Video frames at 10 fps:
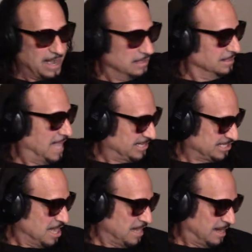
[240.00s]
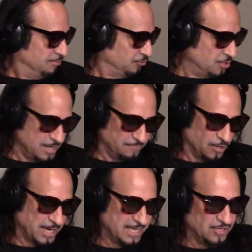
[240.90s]
last night I put on
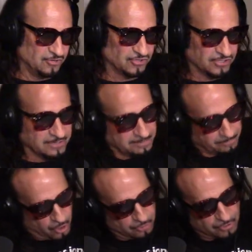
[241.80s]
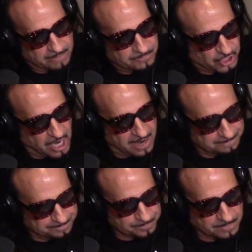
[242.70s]
what I use, Pro Drum
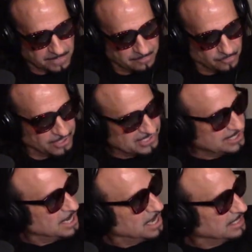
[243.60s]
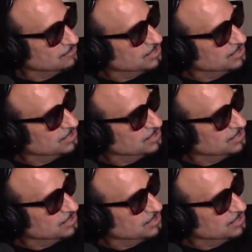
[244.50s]
Shop, my boys in Hollywood,